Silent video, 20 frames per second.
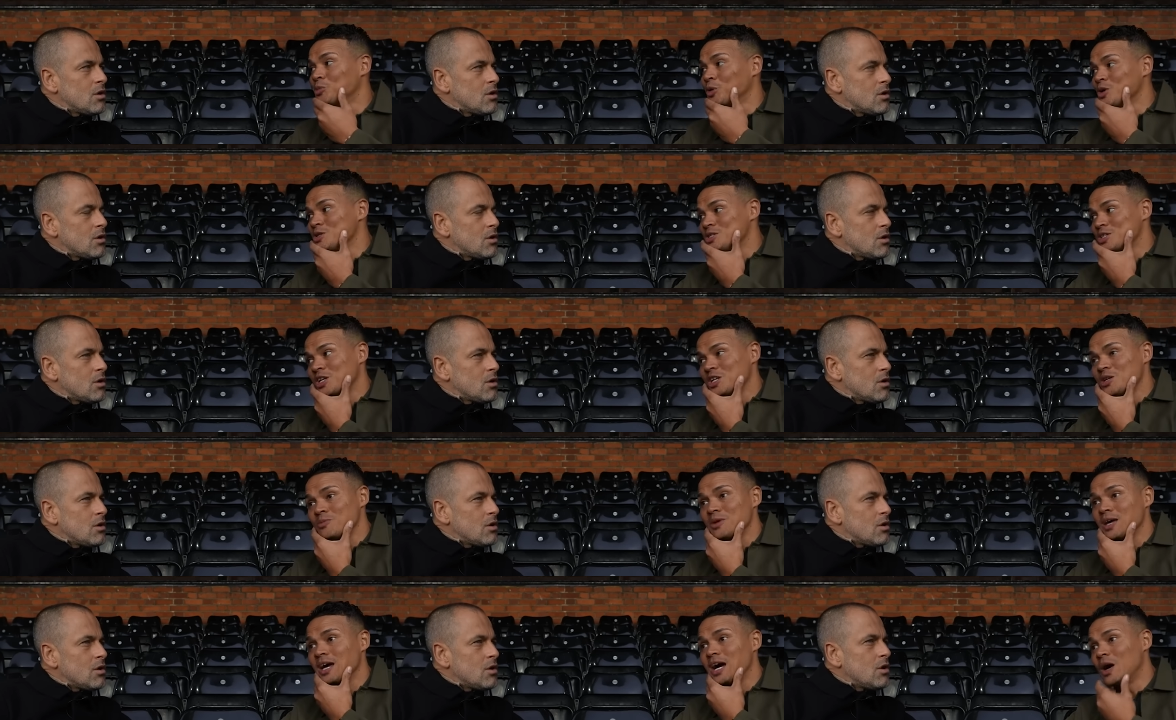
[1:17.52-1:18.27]
Speaker 1: Boys are going to
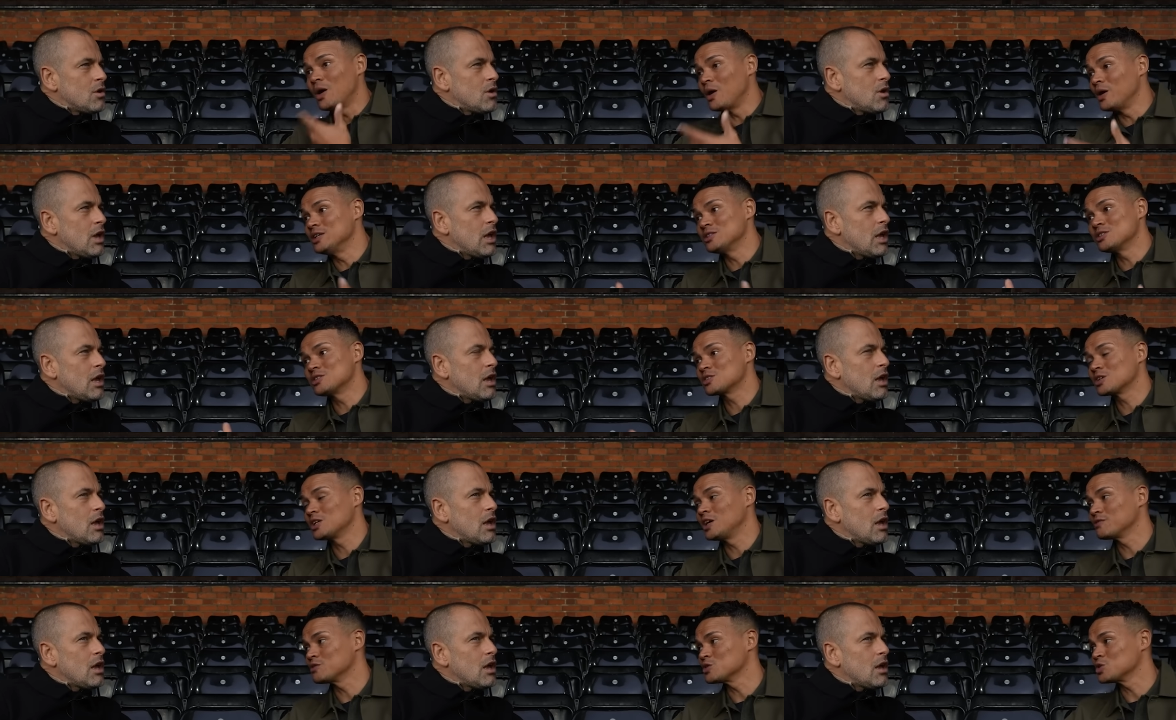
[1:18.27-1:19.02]
be out, and he's just going to
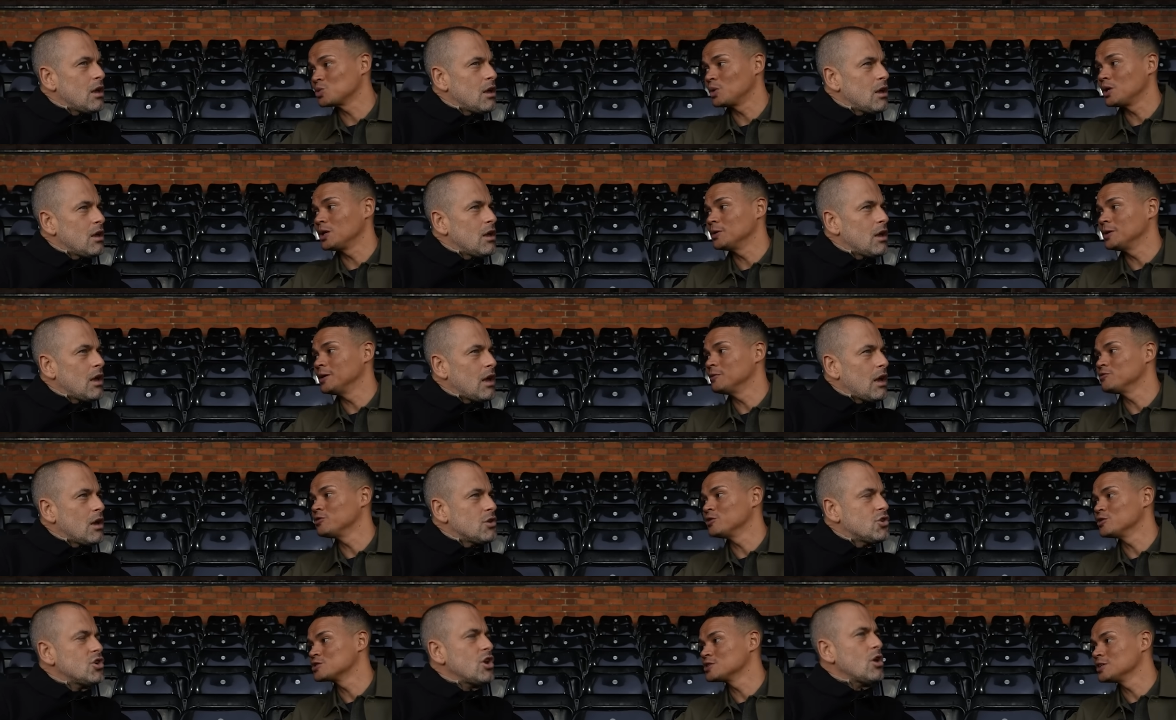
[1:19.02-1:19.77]
have to swallow it.
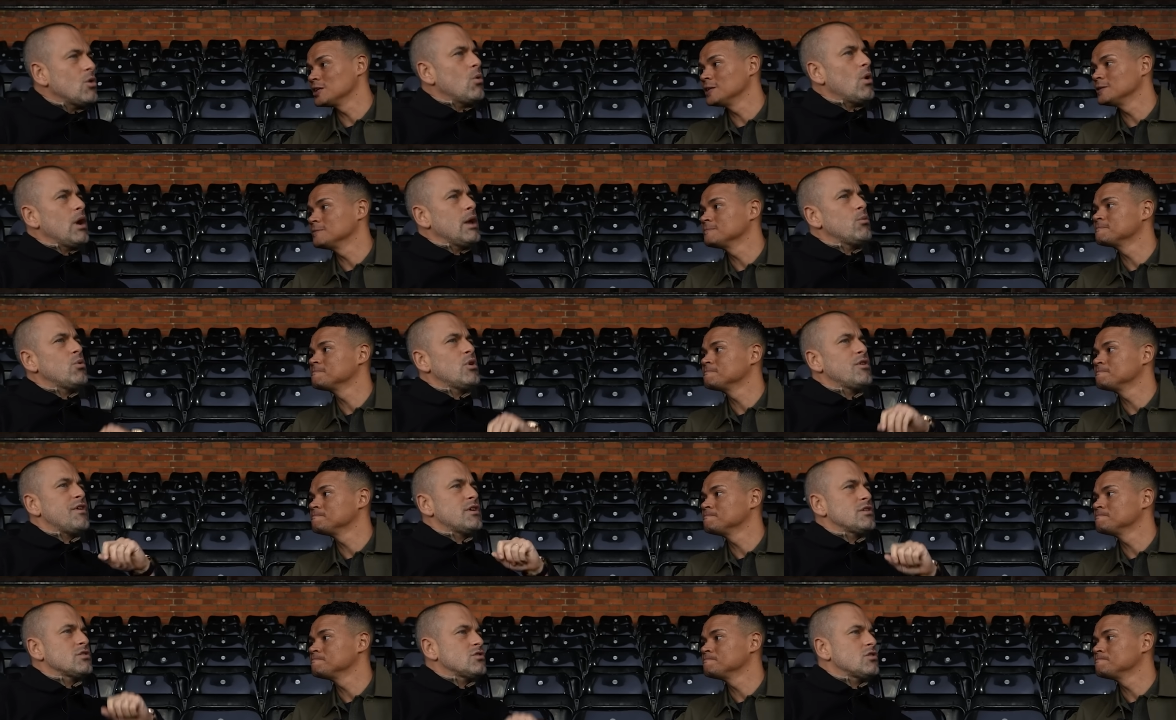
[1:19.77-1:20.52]
Unfortunately. Do you know what he would have?
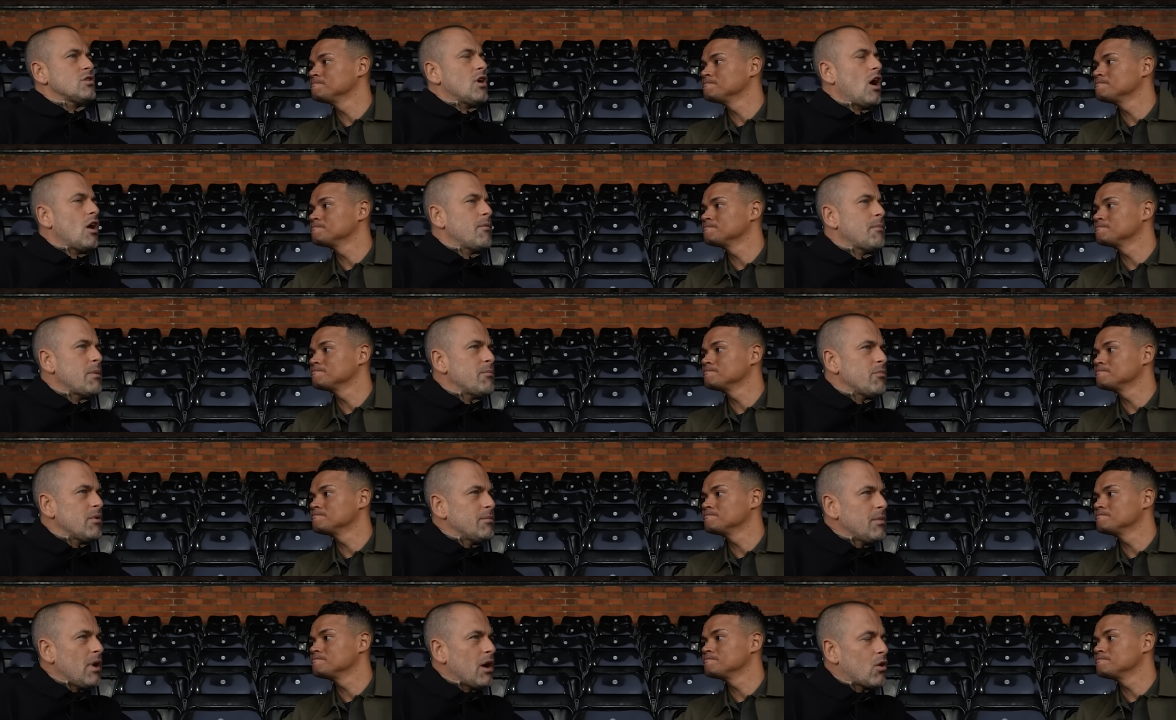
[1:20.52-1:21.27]
I
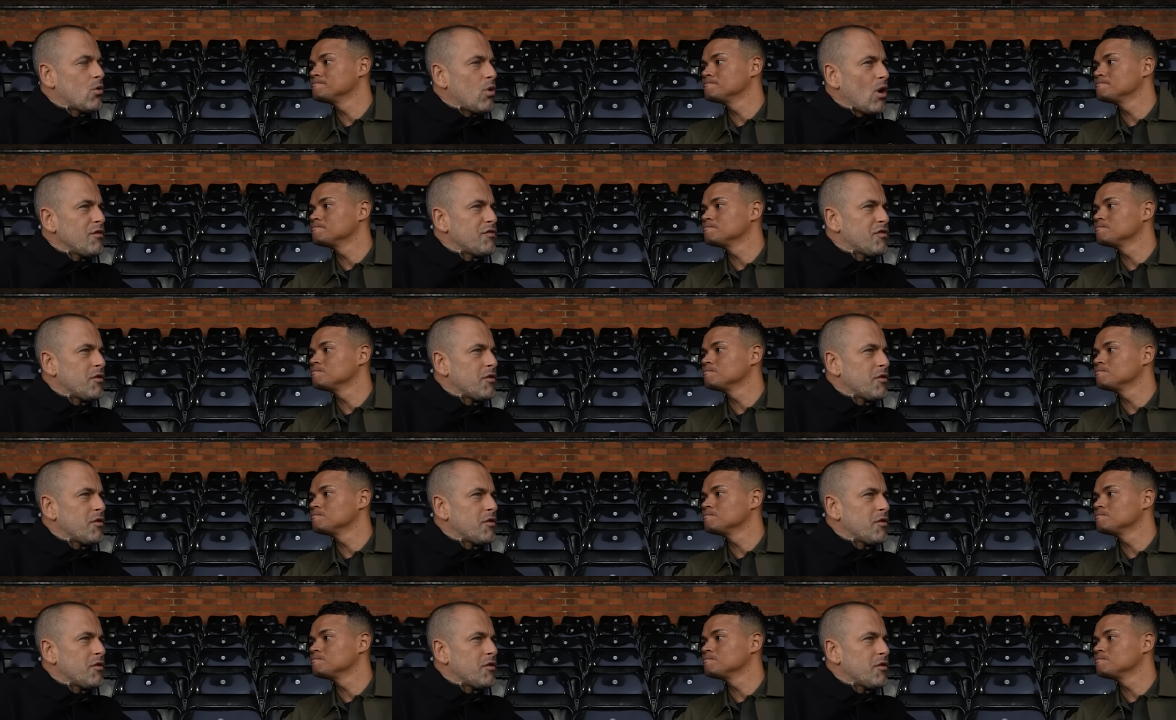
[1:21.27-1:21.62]
remember a quote